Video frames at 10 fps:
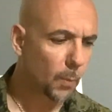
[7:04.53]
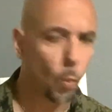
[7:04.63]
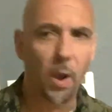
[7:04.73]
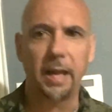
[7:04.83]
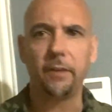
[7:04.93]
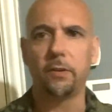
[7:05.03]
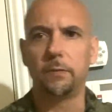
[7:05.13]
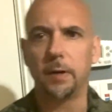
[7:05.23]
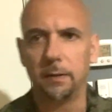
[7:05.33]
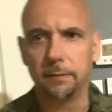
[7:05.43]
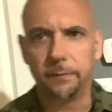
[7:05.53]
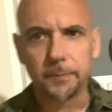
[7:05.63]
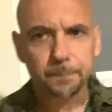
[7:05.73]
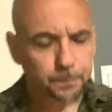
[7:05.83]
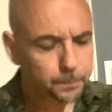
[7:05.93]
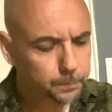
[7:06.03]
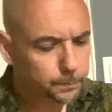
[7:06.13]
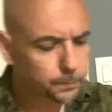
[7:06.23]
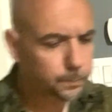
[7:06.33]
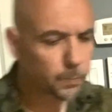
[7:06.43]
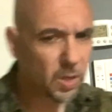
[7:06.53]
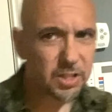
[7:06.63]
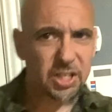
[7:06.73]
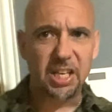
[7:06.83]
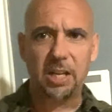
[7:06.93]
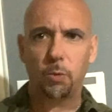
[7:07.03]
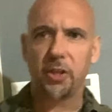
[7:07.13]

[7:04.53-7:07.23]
ways of seeing